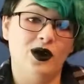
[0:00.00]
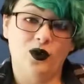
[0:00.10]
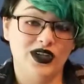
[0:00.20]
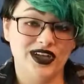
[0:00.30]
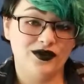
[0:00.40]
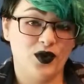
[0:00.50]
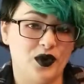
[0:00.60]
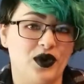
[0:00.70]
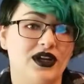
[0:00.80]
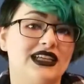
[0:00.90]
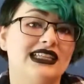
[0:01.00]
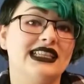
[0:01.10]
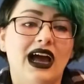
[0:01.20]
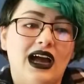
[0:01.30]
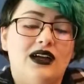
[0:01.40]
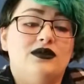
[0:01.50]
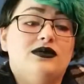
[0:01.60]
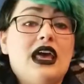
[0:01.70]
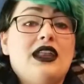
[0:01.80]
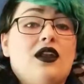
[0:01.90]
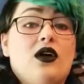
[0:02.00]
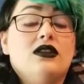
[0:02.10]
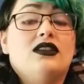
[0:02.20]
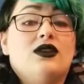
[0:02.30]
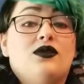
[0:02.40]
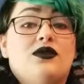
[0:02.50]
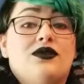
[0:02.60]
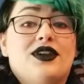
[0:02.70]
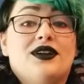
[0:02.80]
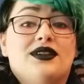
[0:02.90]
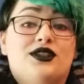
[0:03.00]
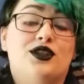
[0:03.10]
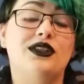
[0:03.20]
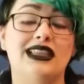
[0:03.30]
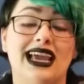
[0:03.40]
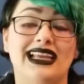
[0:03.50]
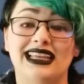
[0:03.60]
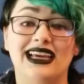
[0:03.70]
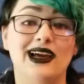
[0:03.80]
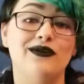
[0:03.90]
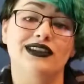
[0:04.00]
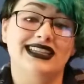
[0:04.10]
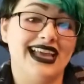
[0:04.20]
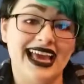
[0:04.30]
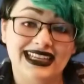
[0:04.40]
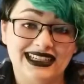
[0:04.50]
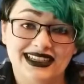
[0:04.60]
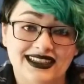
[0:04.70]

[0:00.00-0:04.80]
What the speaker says: whichever one works. And also there is just the idea of intent.